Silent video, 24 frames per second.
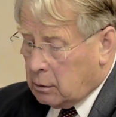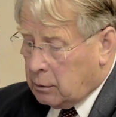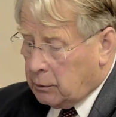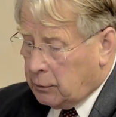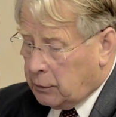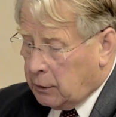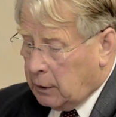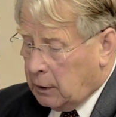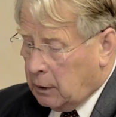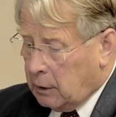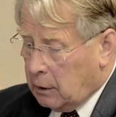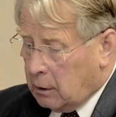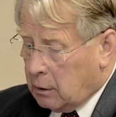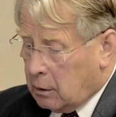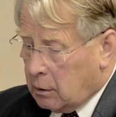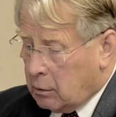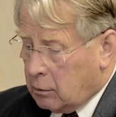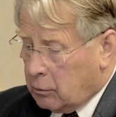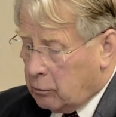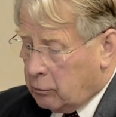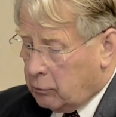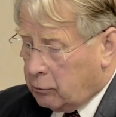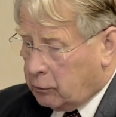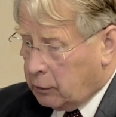the
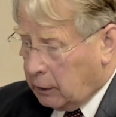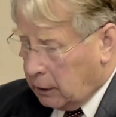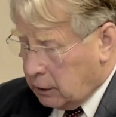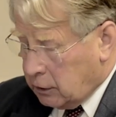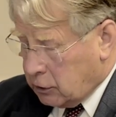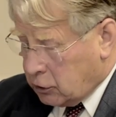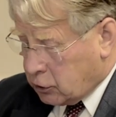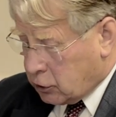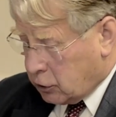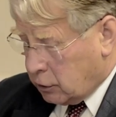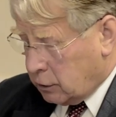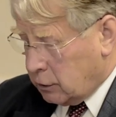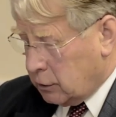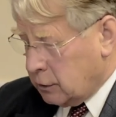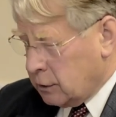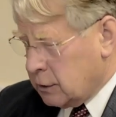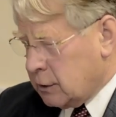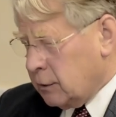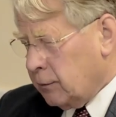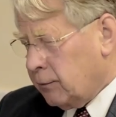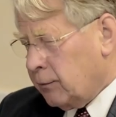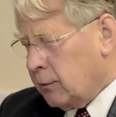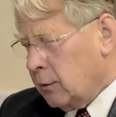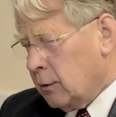
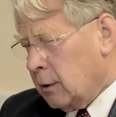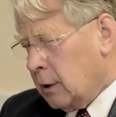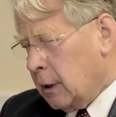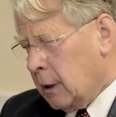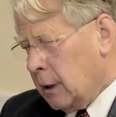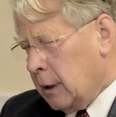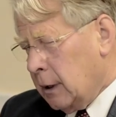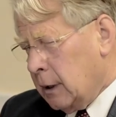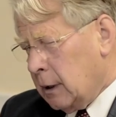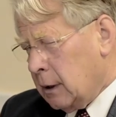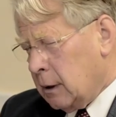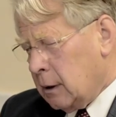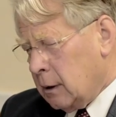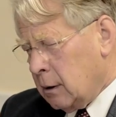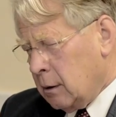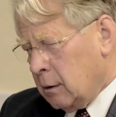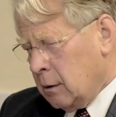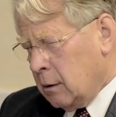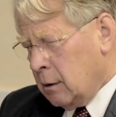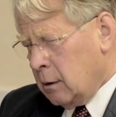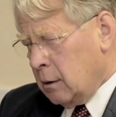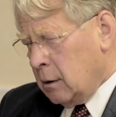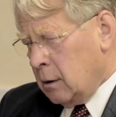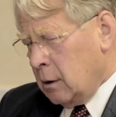regions, if you like,
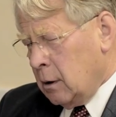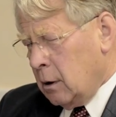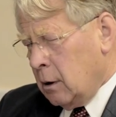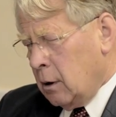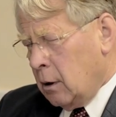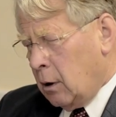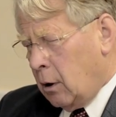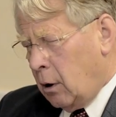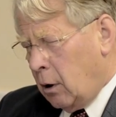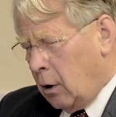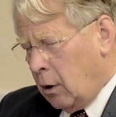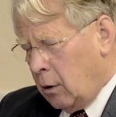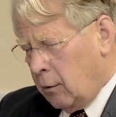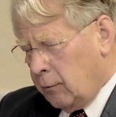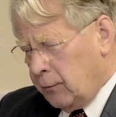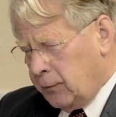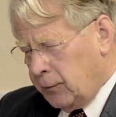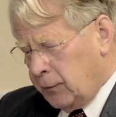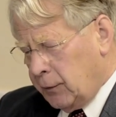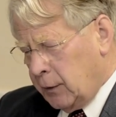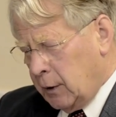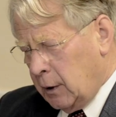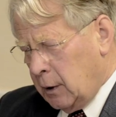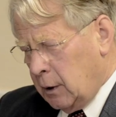
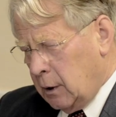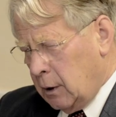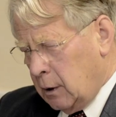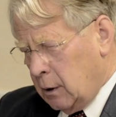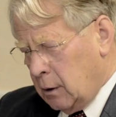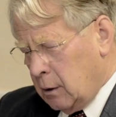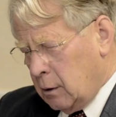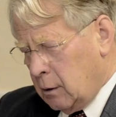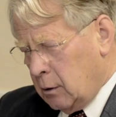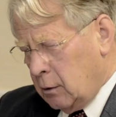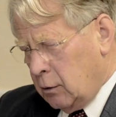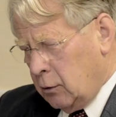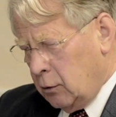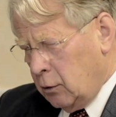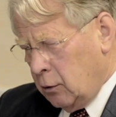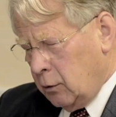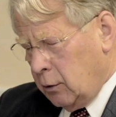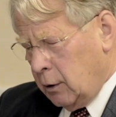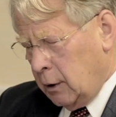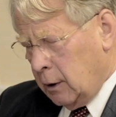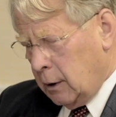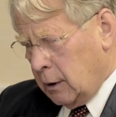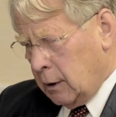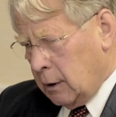of the
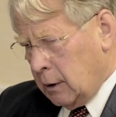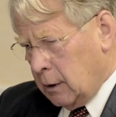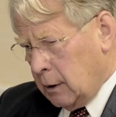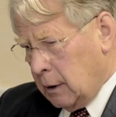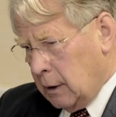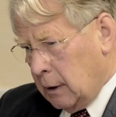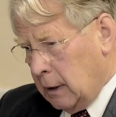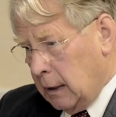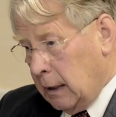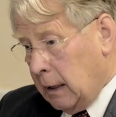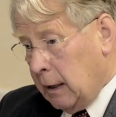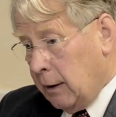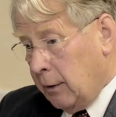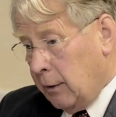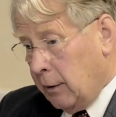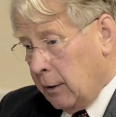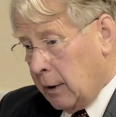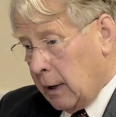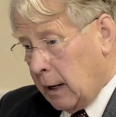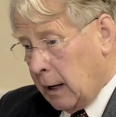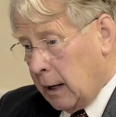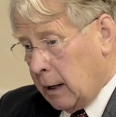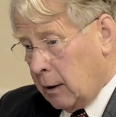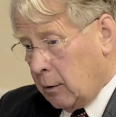Union
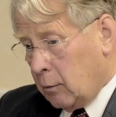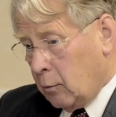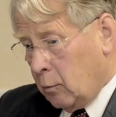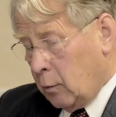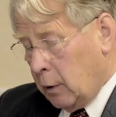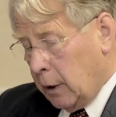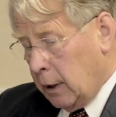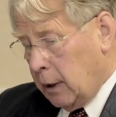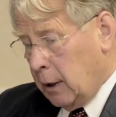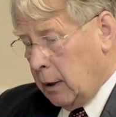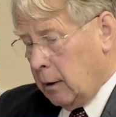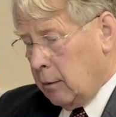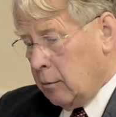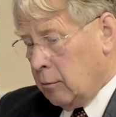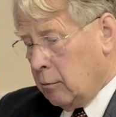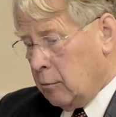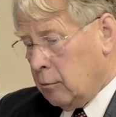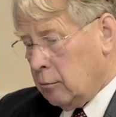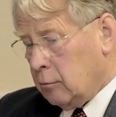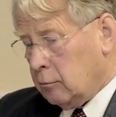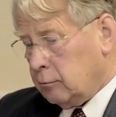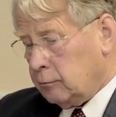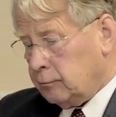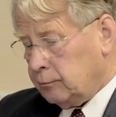in that way.
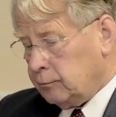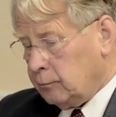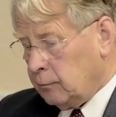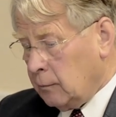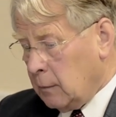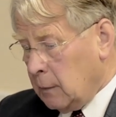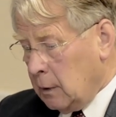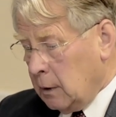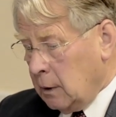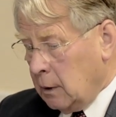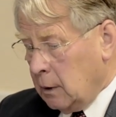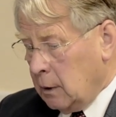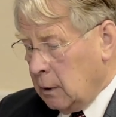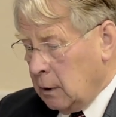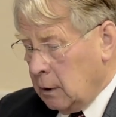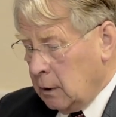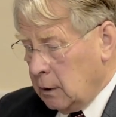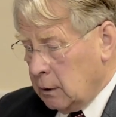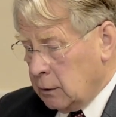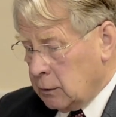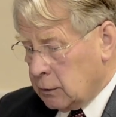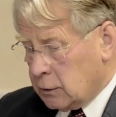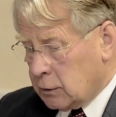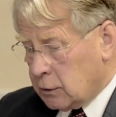
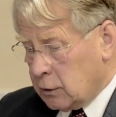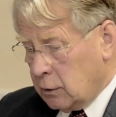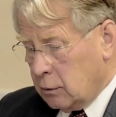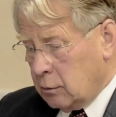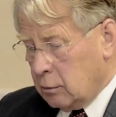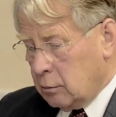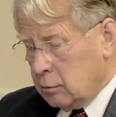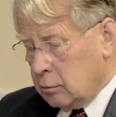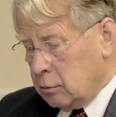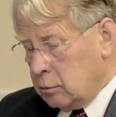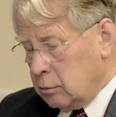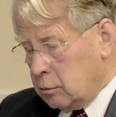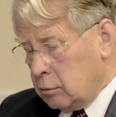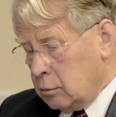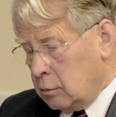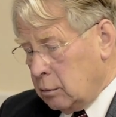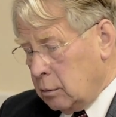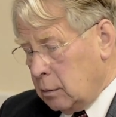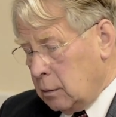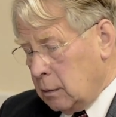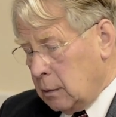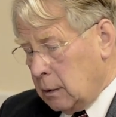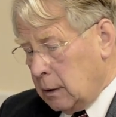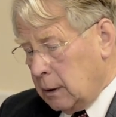So
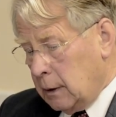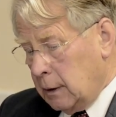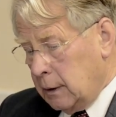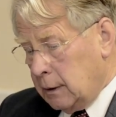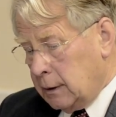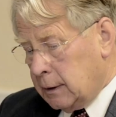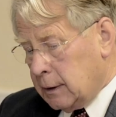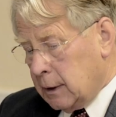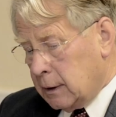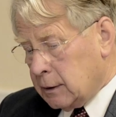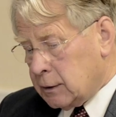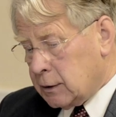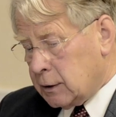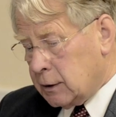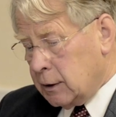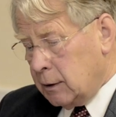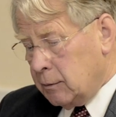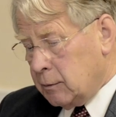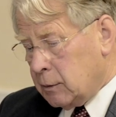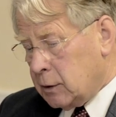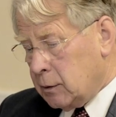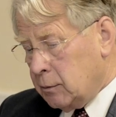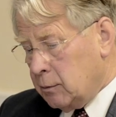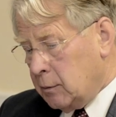it does
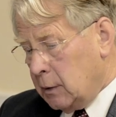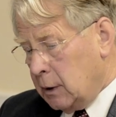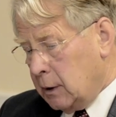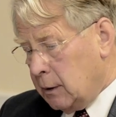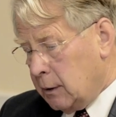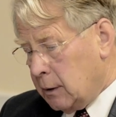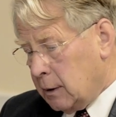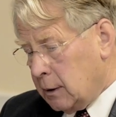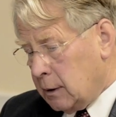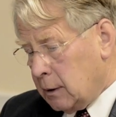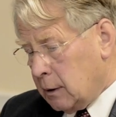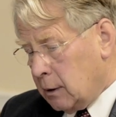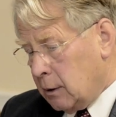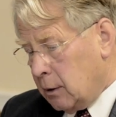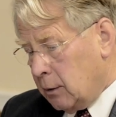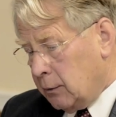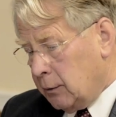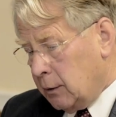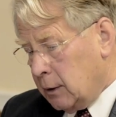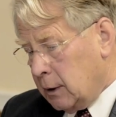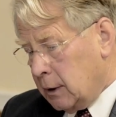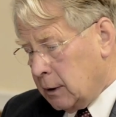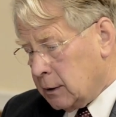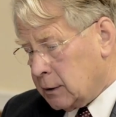seem to me that
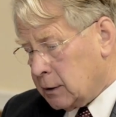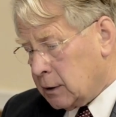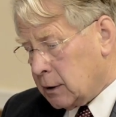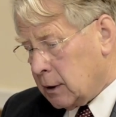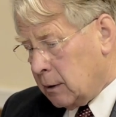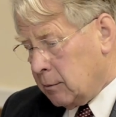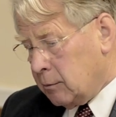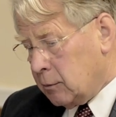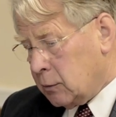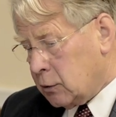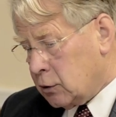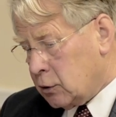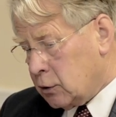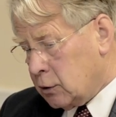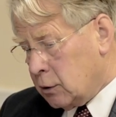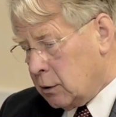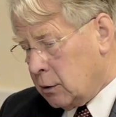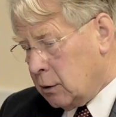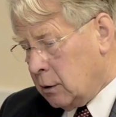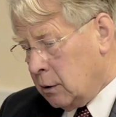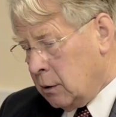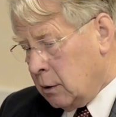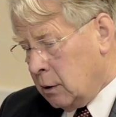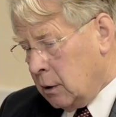on the
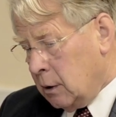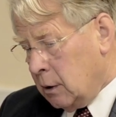assumption,